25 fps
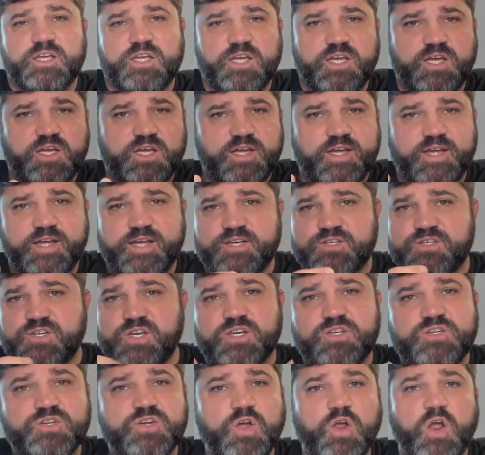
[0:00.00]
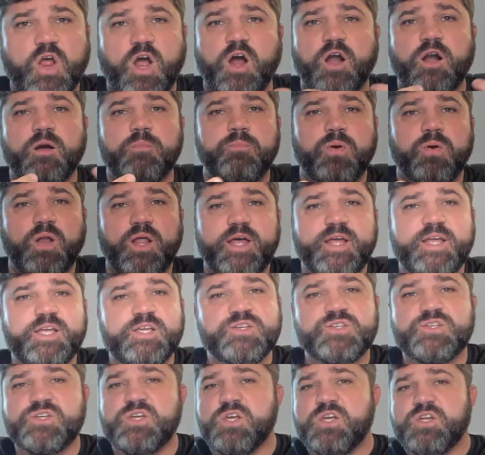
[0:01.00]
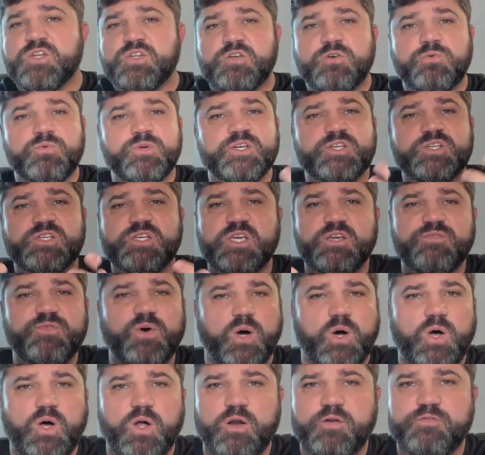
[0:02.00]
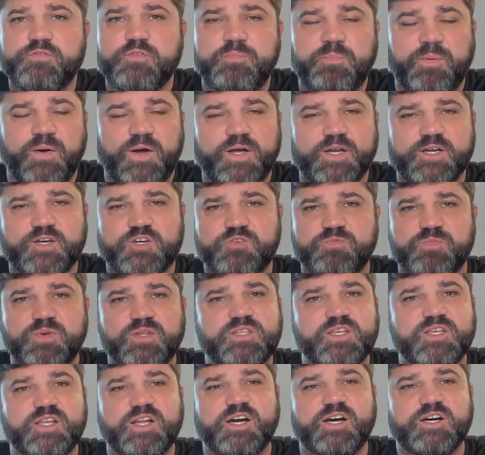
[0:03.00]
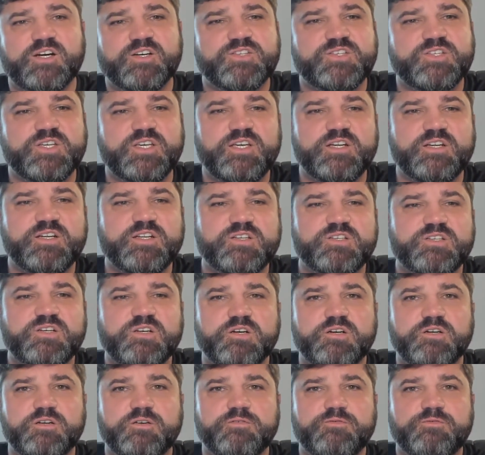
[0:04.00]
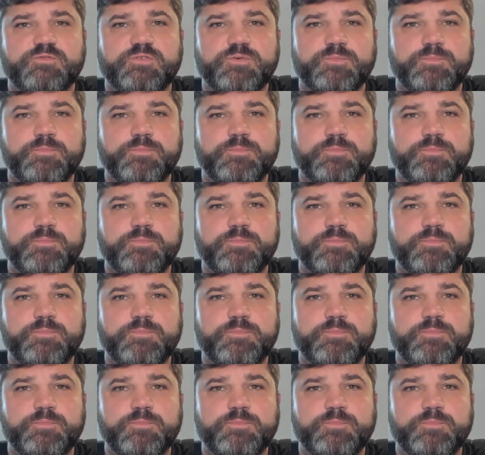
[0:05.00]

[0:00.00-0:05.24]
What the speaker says: as he took our place to receive all of the punishment that our sin deserved.